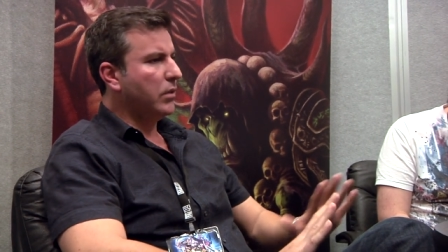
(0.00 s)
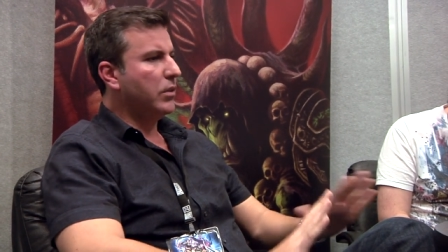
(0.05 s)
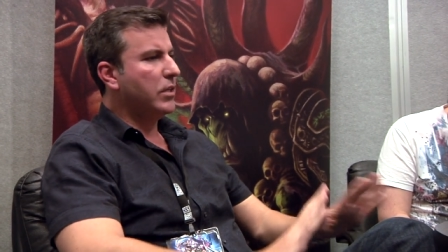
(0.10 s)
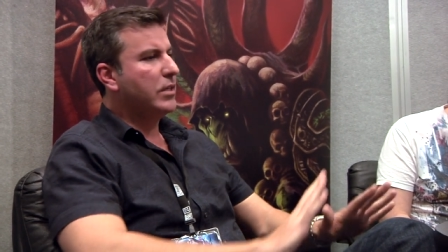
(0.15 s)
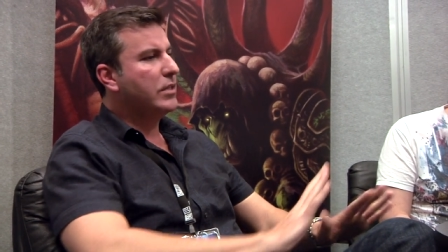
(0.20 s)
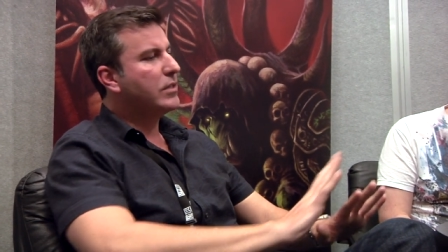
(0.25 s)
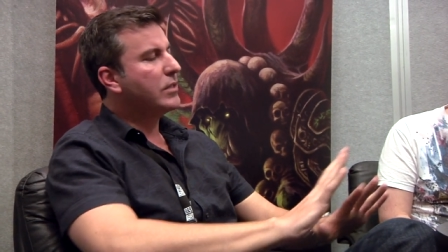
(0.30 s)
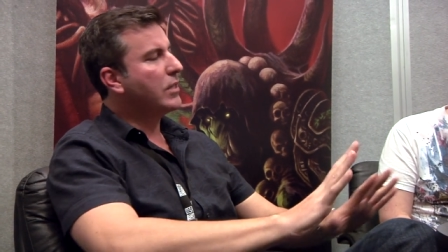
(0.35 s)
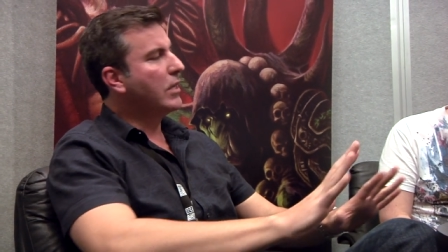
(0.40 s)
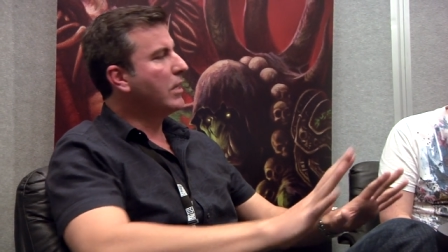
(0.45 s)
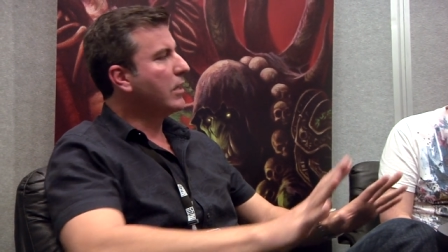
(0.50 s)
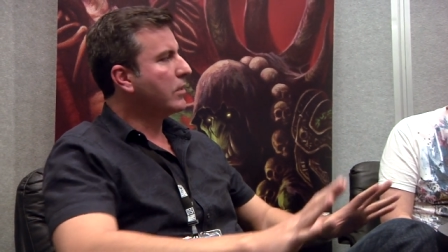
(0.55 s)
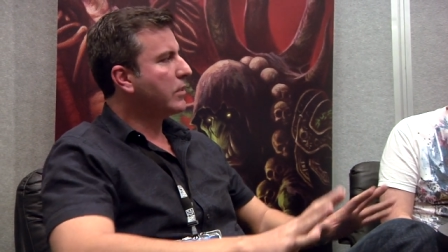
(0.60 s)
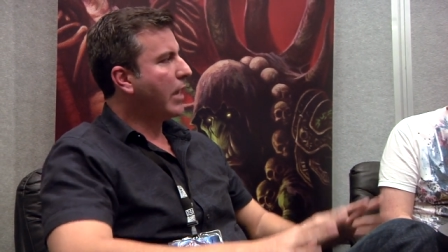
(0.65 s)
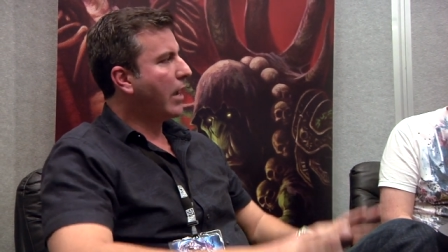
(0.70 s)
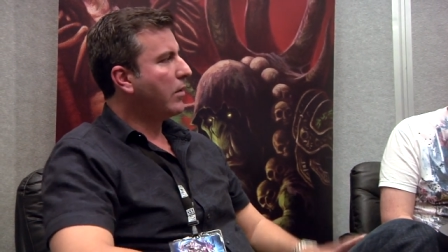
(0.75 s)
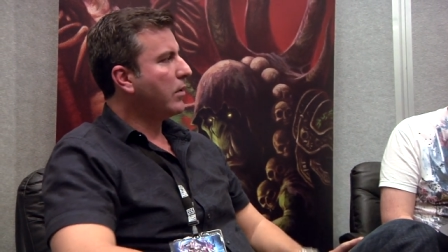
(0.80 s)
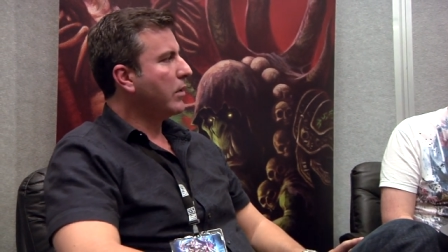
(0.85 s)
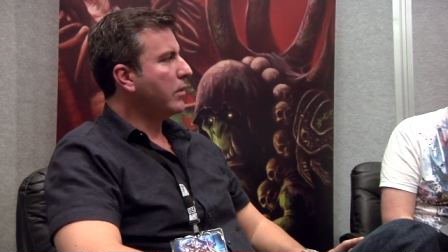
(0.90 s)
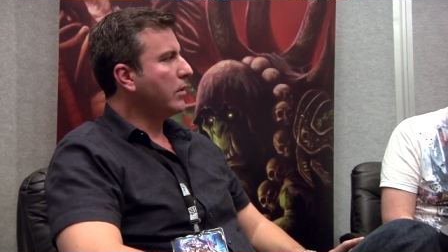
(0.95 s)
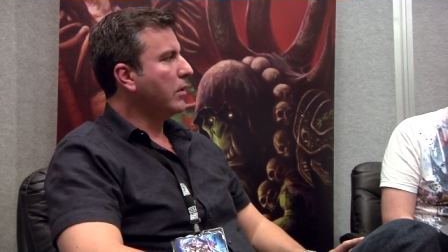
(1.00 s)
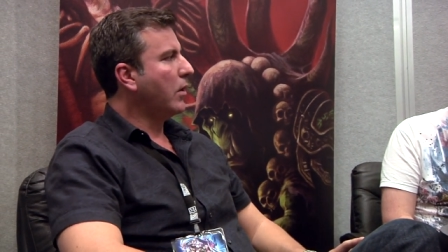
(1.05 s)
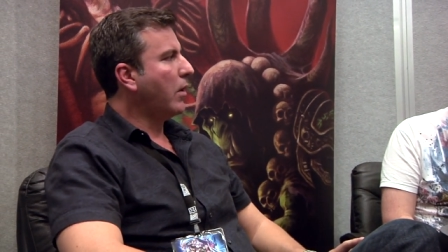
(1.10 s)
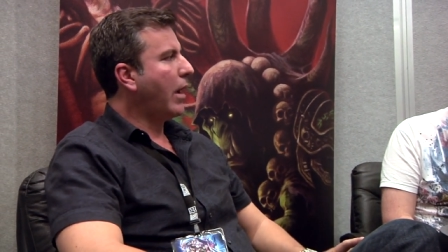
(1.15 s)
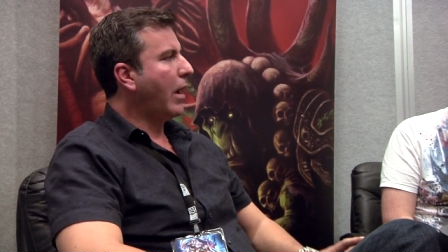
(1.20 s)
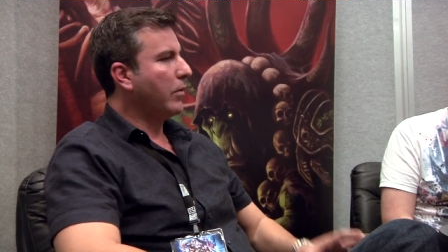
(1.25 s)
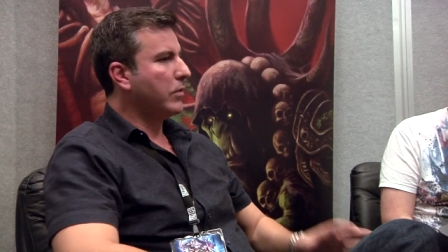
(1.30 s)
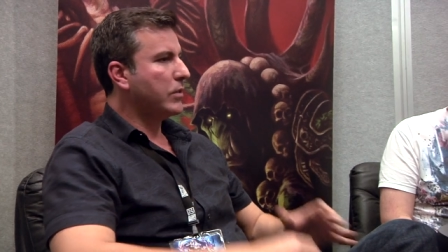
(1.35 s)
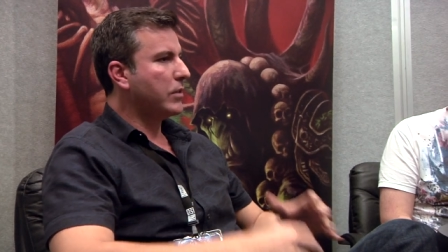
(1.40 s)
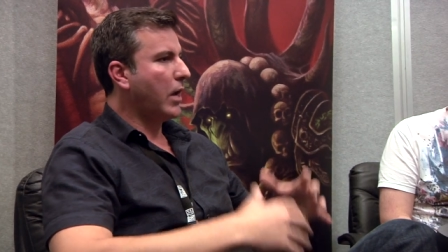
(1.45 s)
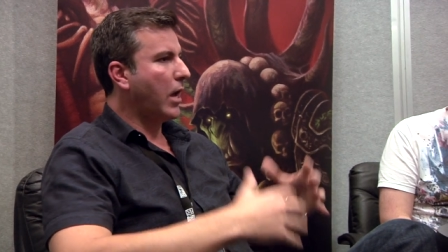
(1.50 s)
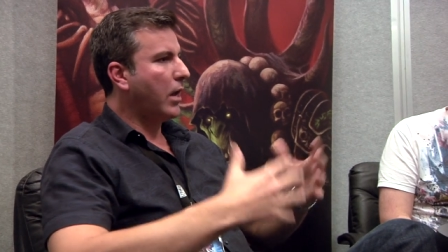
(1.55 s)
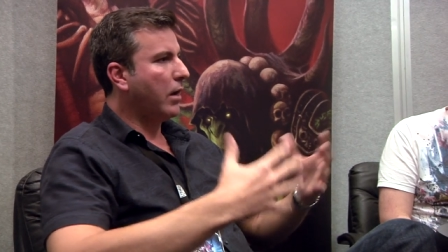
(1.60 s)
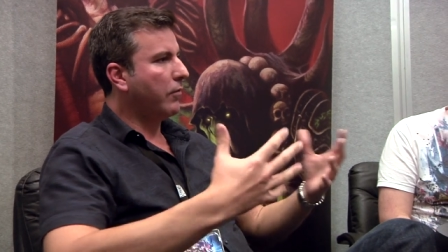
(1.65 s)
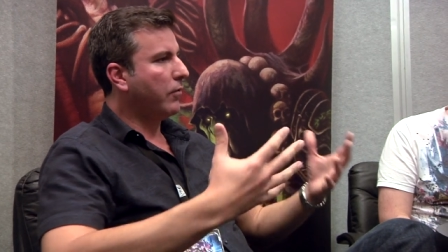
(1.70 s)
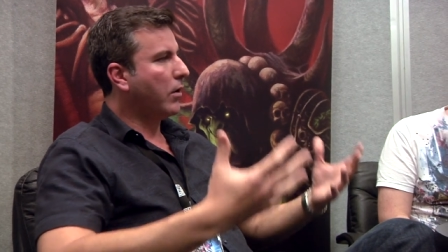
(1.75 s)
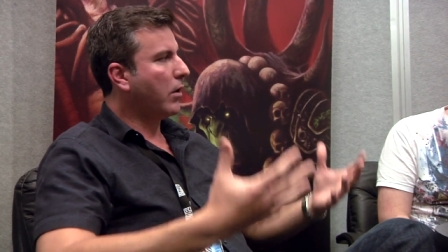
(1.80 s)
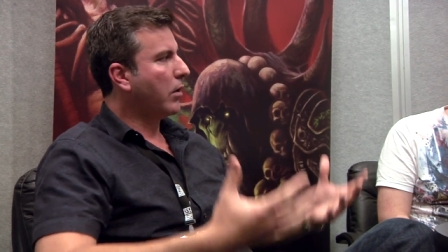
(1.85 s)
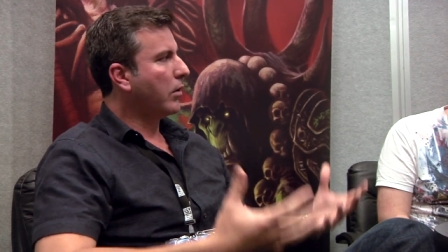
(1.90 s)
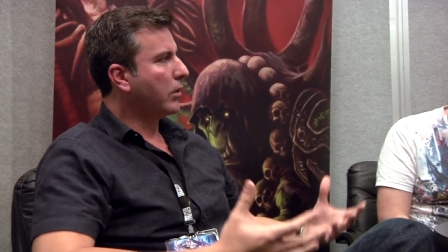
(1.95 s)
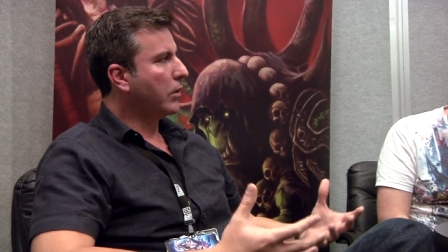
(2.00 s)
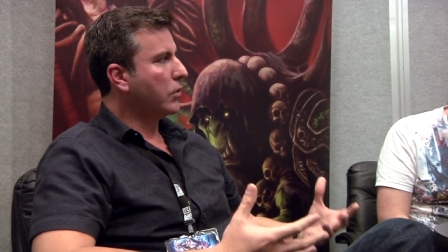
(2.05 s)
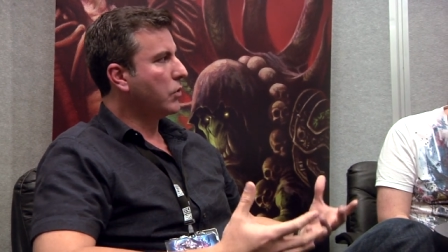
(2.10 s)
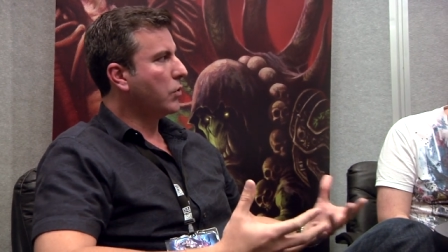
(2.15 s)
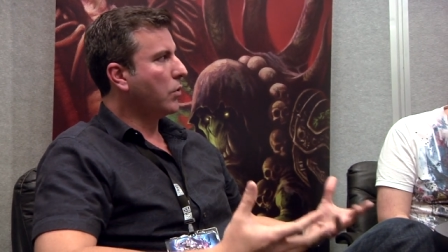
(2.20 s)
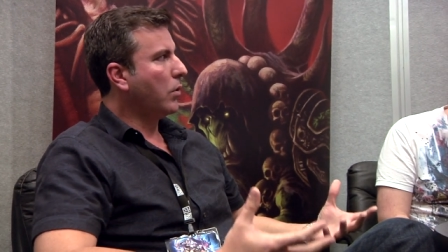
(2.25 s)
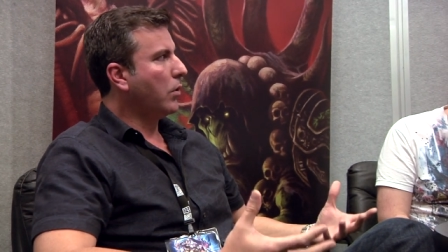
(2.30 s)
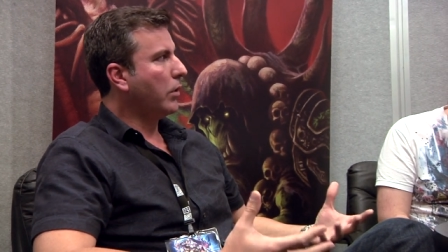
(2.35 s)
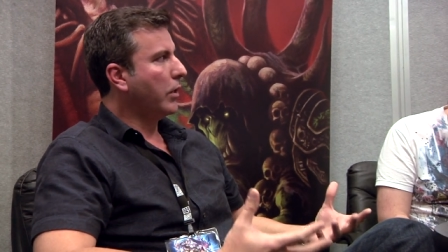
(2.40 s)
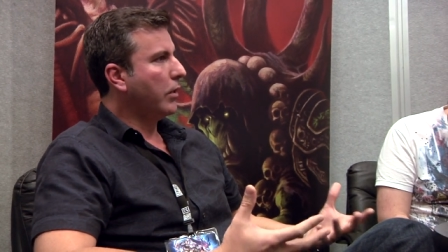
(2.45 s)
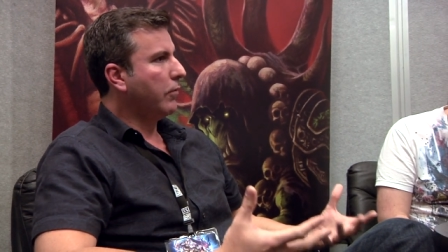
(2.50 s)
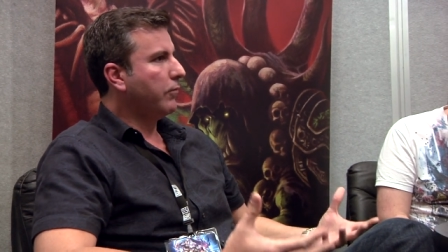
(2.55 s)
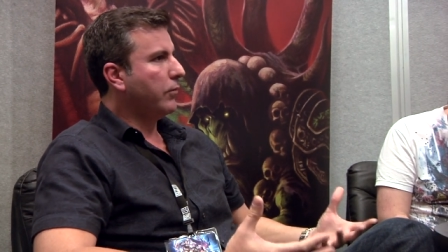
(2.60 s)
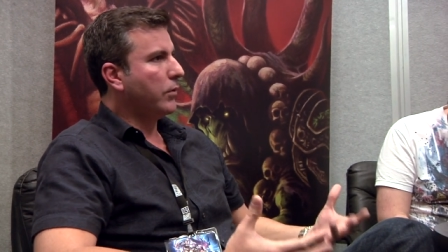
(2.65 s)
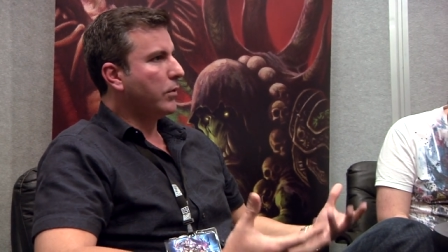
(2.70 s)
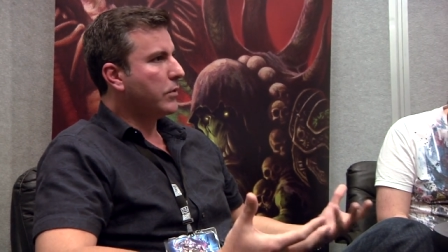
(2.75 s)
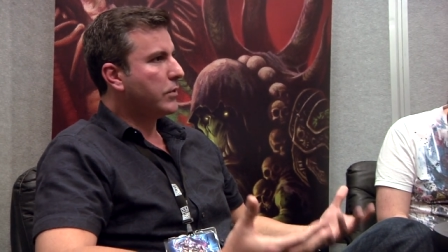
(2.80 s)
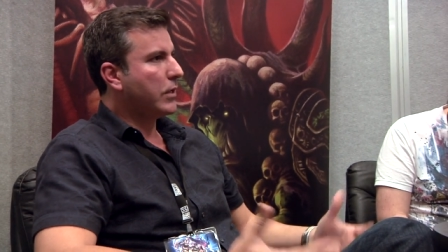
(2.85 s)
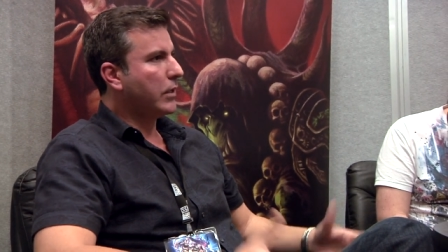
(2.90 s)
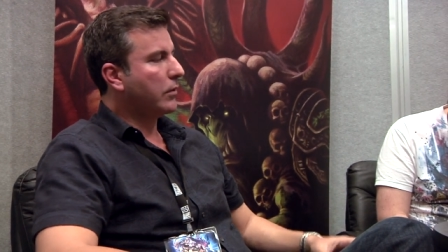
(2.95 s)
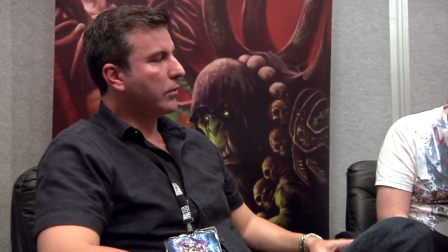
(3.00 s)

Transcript: these things out, you know, outside of our control and influence.